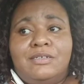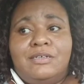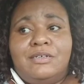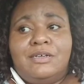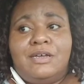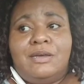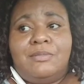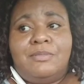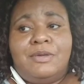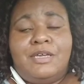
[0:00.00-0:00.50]

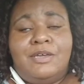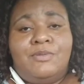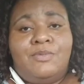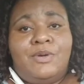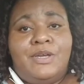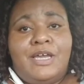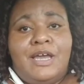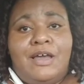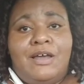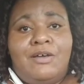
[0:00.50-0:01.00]
I mean,
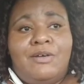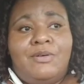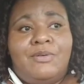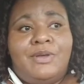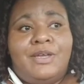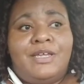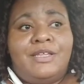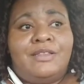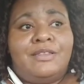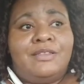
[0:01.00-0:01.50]
we all
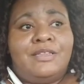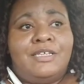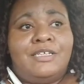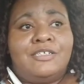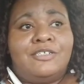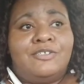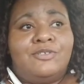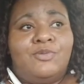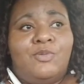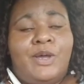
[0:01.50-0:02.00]
in
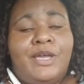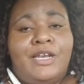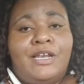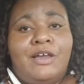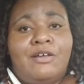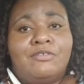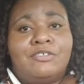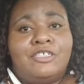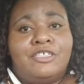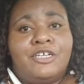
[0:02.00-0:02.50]
this weight
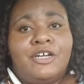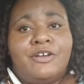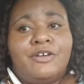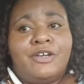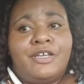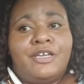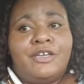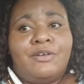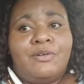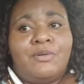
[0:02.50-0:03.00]
loss
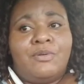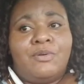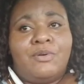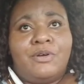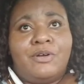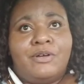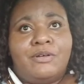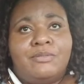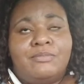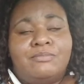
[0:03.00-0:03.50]
journey
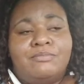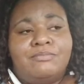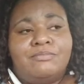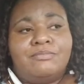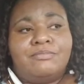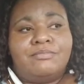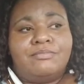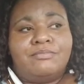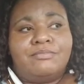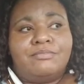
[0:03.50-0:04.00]
or
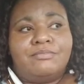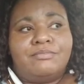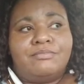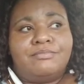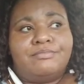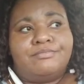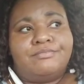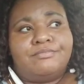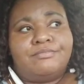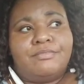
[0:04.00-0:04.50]

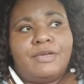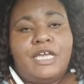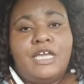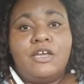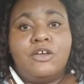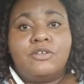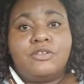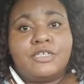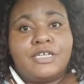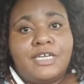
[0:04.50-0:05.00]

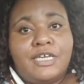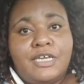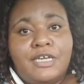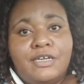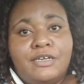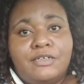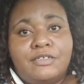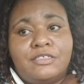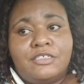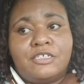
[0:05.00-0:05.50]
health
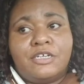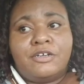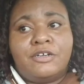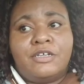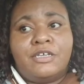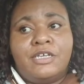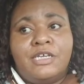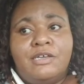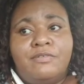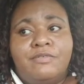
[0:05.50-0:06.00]
kick
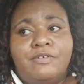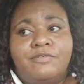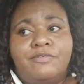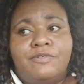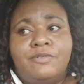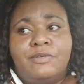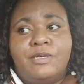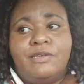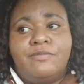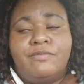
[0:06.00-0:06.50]
journey, even if
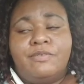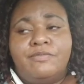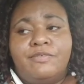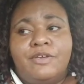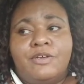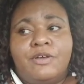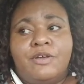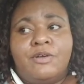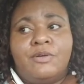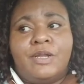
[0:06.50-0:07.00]
even if
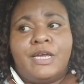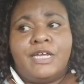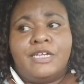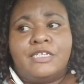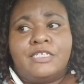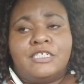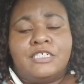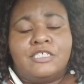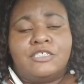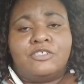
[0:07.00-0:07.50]
your goal ain't
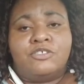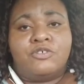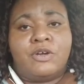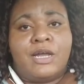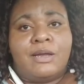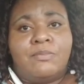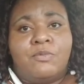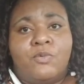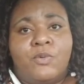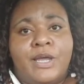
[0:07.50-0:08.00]
to just
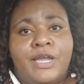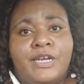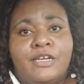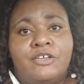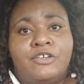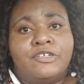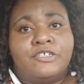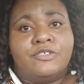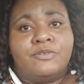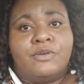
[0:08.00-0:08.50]
drop weight
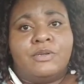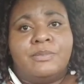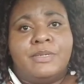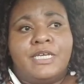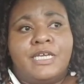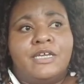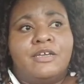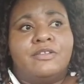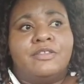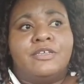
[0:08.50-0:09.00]
and you just want to be
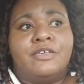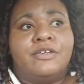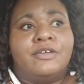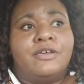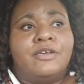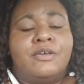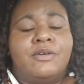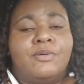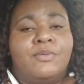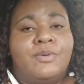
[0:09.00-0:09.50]
healthier,
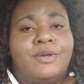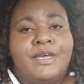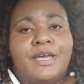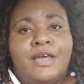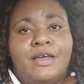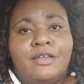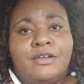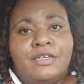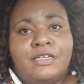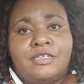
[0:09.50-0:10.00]
we
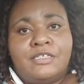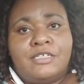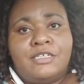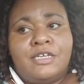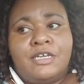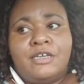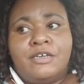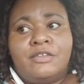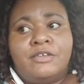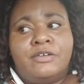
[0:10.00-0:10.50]
all in it
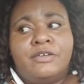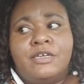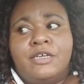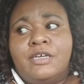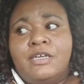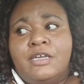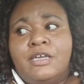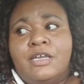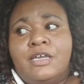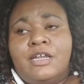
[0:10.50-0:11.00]
together.
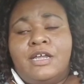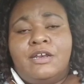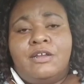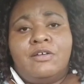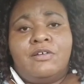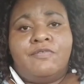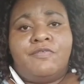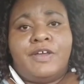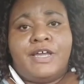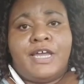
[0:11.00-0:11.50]
And I
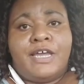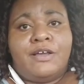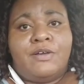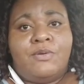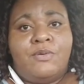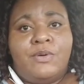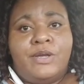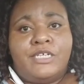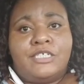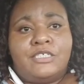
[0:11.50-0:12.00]
know if I got
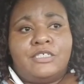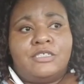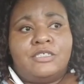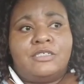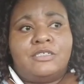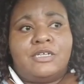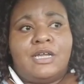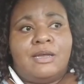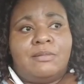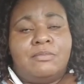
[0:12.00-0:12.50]

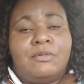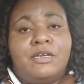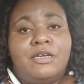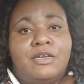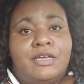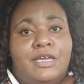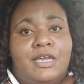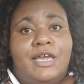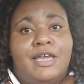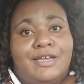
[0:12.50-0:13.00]
questions, I'm
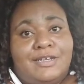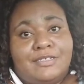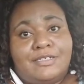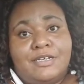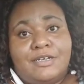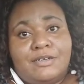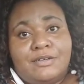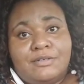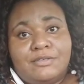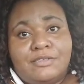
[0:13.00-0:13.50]
gonna ask
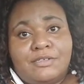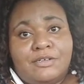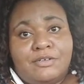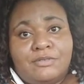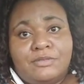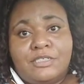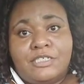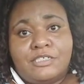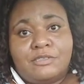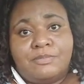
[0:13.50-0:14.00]
y'all.
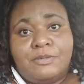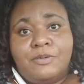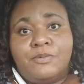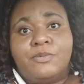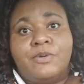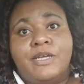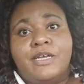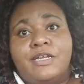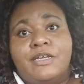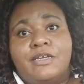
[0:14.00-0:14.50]
So just be
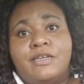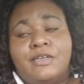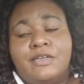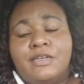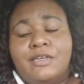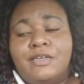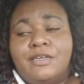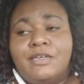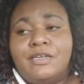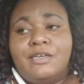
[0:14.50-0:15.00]
ready.
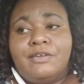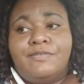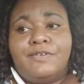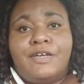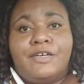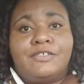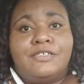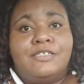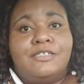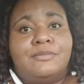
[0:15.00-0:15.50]
If
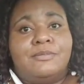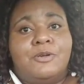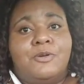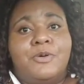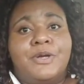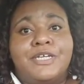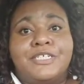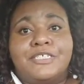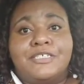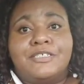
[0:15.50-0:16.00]
y'all see some
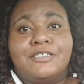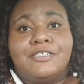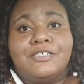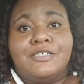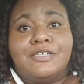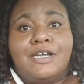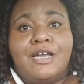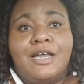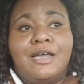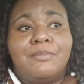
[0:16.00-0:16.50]
questions in
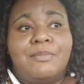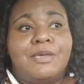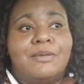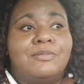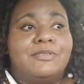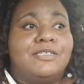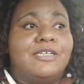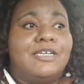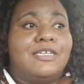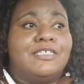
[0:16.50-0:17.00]
the
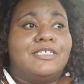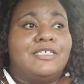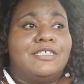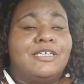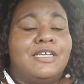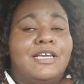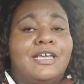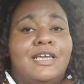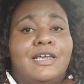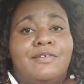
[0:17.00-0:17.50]
comment section,
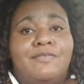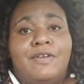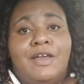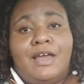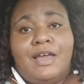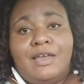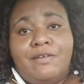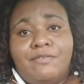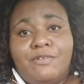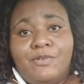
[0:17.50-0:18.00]
if
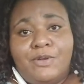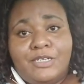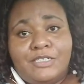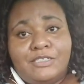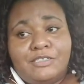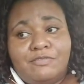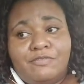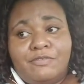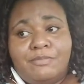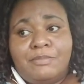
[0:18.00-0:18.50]
y'all have
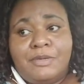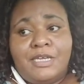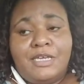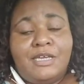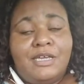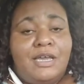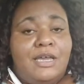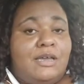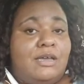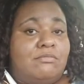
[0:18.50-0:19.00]
questions for
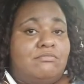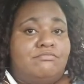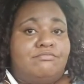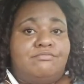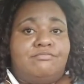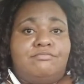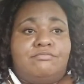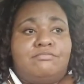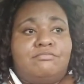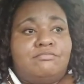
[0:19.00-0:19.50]
me,
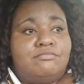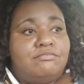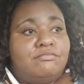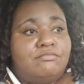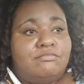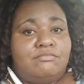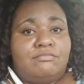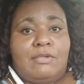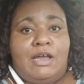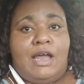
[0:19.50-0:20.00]

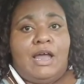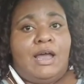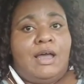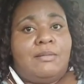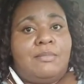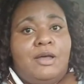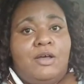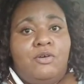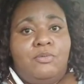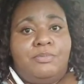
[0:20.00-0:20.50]

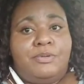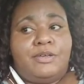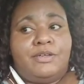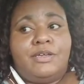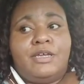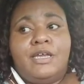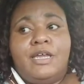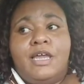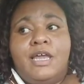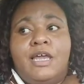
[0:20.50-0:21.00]
I'm open.
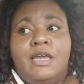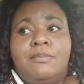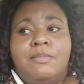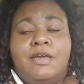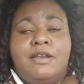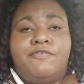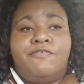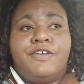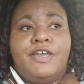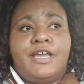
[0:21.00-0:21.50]
And
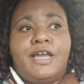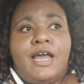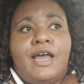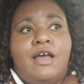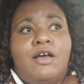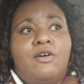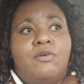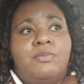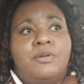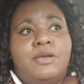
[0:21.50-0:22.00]
matter of fact,
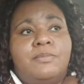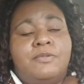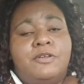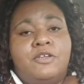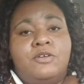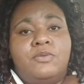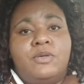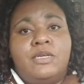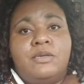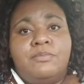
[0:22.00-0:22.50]
I opened up a
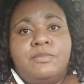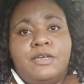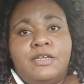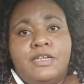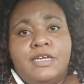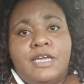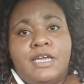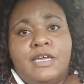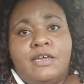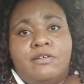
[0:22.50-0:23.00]
new email
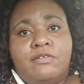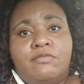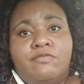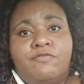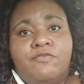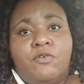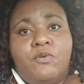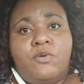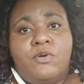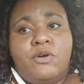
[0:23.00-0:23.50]
account
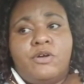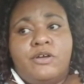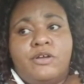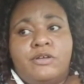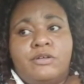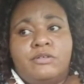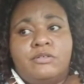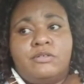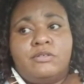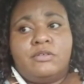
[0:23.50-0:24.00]

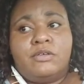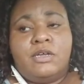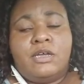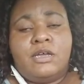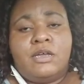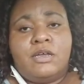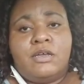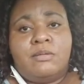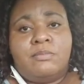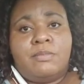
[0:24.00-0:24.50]
for
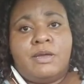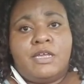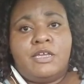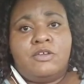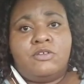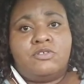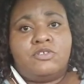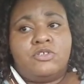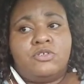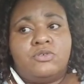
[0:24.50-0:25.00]
uh, my
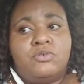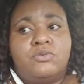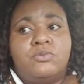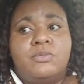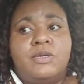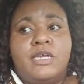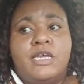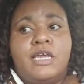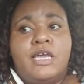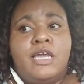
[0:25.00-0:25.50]
YouTube,
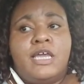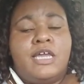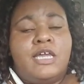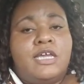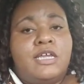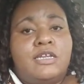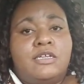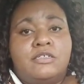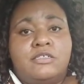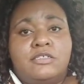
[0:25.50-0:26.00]

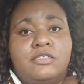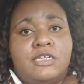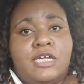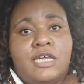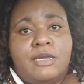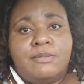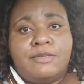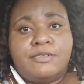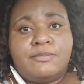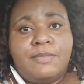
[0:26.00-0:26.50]
and it's the
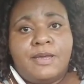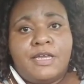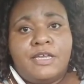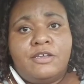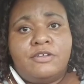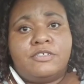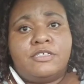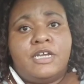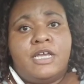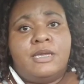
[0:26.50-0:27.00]
same as my
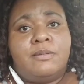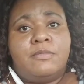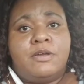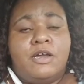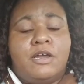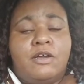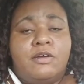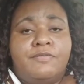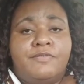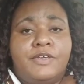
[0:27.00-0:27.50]
username,
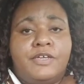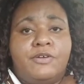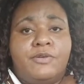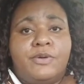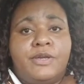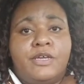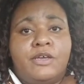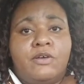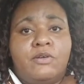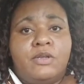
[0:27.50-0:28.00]

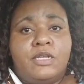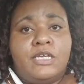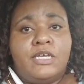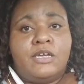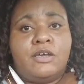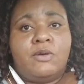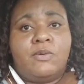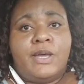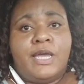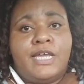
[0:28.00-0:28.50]

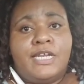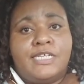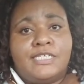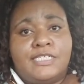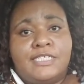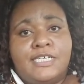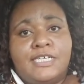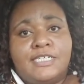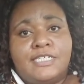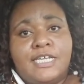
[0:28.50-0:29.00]

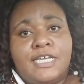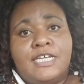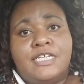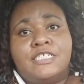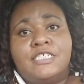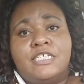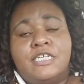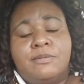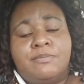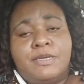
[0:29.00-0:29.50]
curvycreoleleo86 at
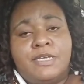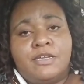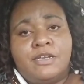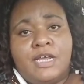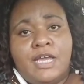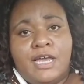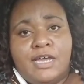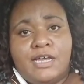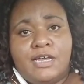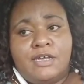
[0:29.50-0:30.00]

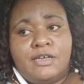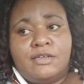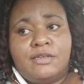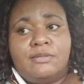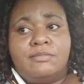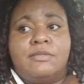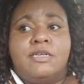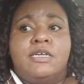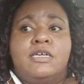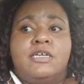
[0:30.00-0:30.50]

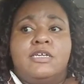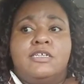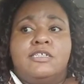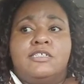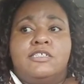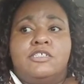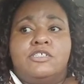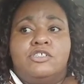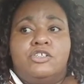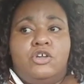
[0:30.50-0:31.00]
gmail.com.
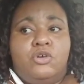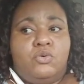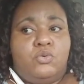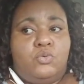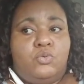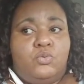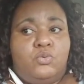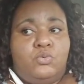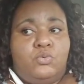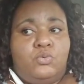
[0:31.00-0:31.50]
So,